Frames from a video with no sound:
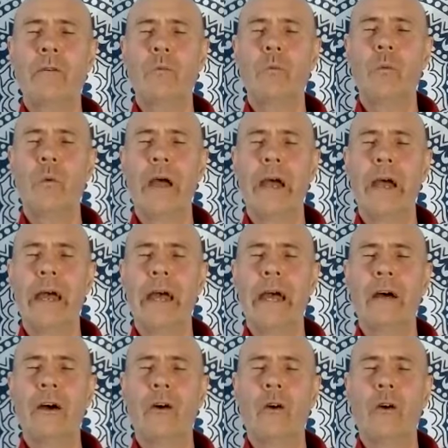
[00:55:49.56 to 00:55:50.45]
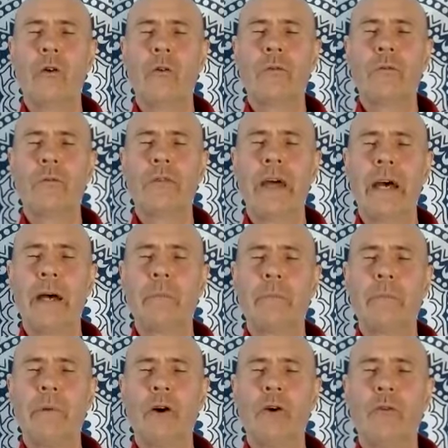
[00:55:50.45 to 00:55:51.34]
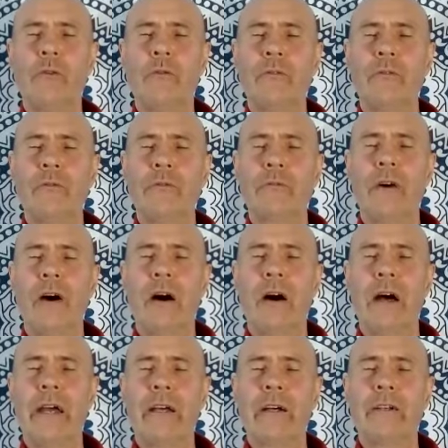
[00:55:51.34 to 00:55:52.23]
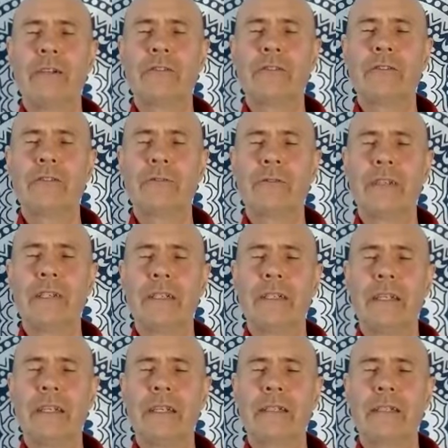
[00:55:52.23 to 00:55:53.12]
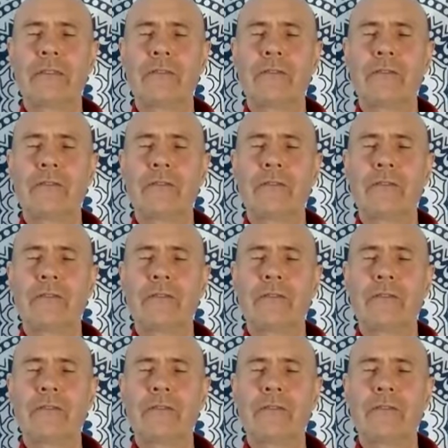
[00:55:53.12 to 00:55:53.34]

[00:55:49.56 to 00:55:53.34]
aware of that bone, the fire phoenix.